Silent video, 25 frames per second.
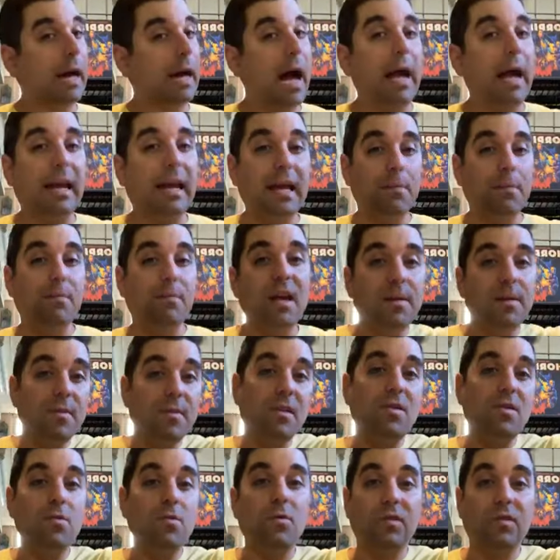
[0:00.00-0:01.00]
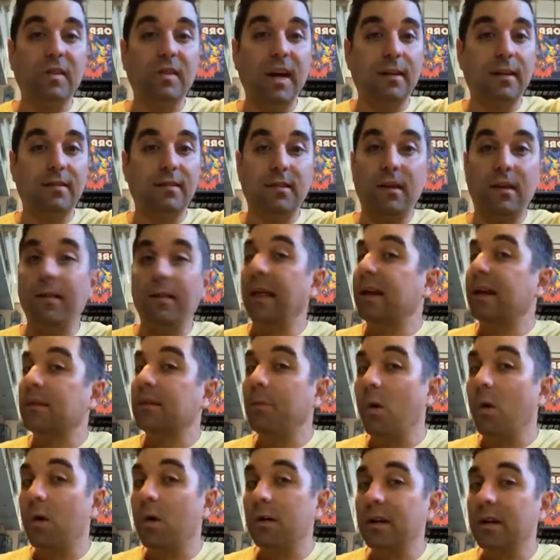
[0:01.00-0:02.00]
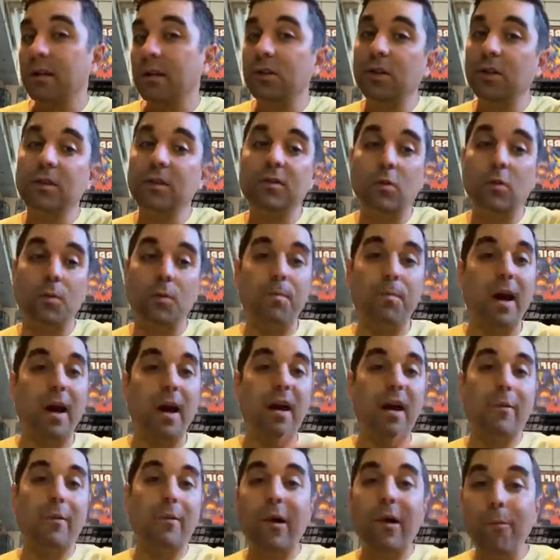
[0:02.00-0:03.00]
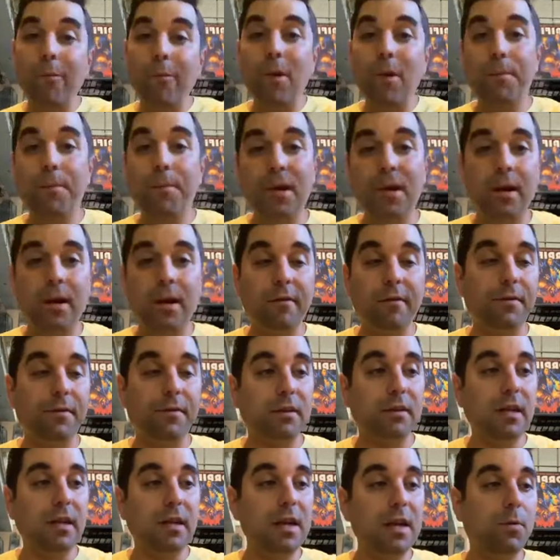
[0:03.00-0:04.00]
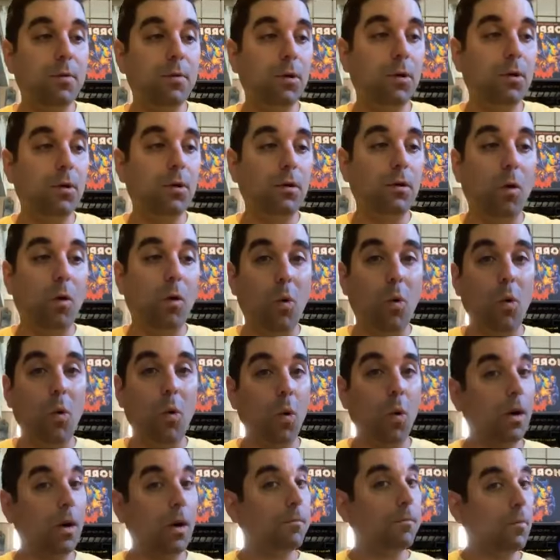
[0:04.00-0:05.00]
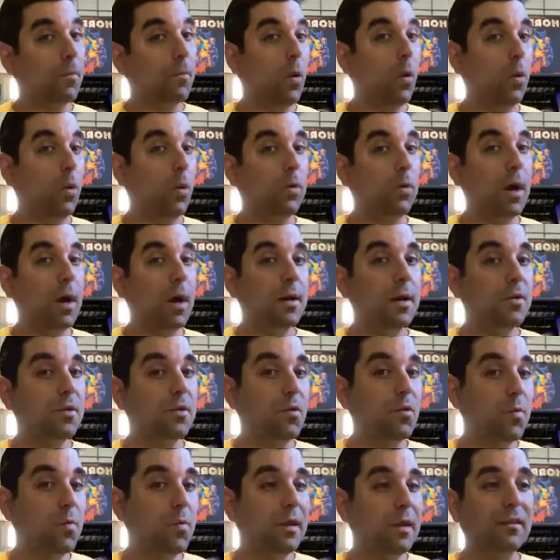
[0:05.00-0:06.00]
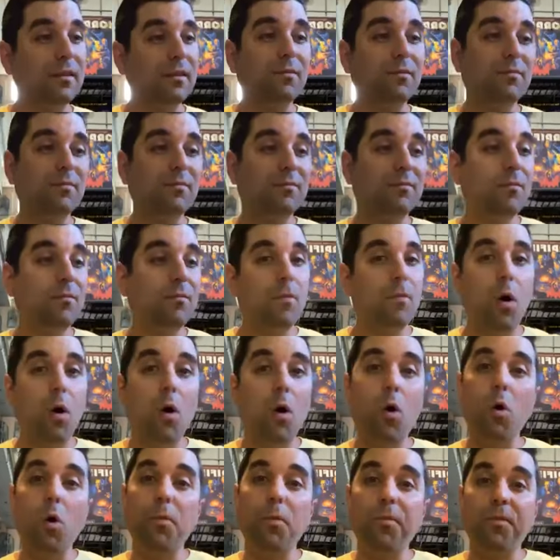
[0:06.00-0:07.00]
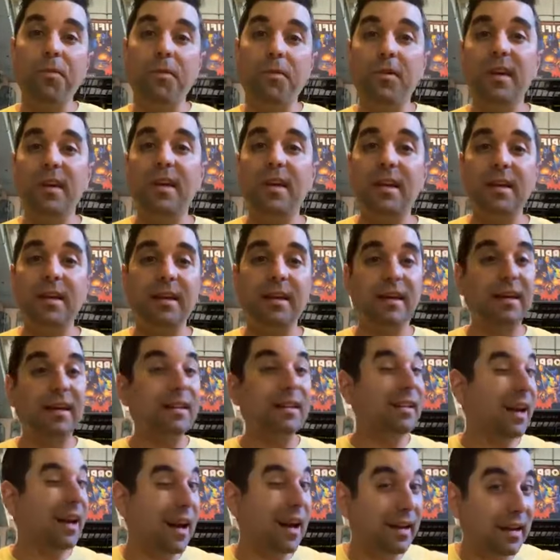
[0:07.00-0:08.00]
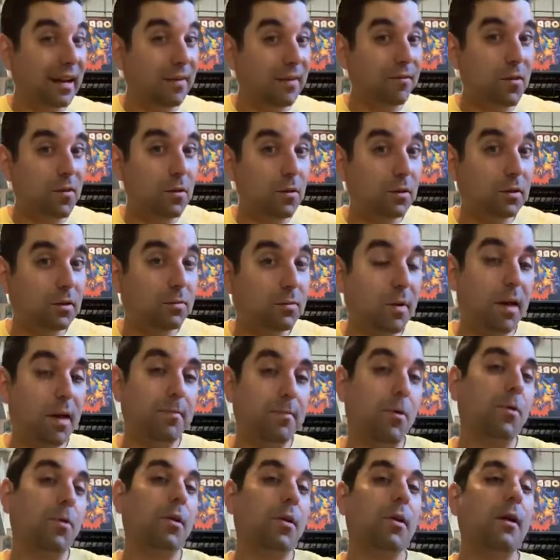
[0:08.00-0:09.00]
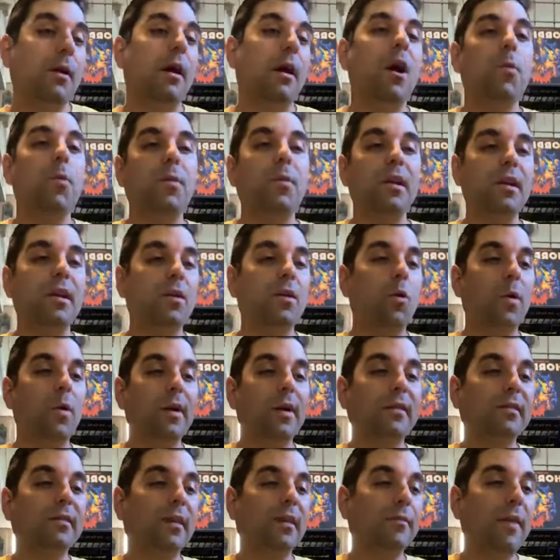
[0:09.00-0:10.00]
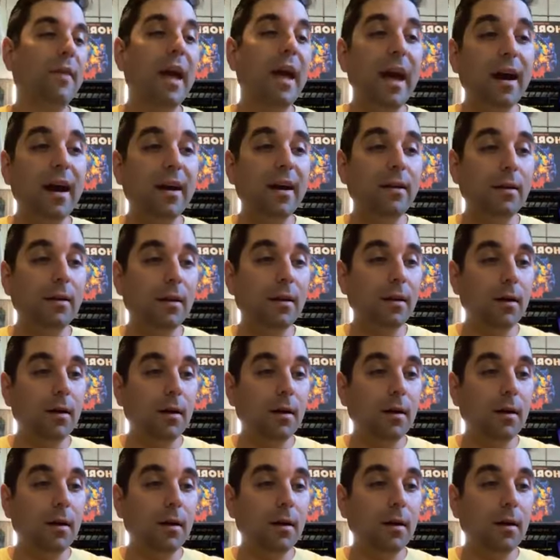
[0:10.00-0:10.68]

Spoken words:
I can maybe use that to collect more ninjas, or buy a weapon off the table, or hold on to them, and hopefully it kind of confuses my opponent on how many coins I've had.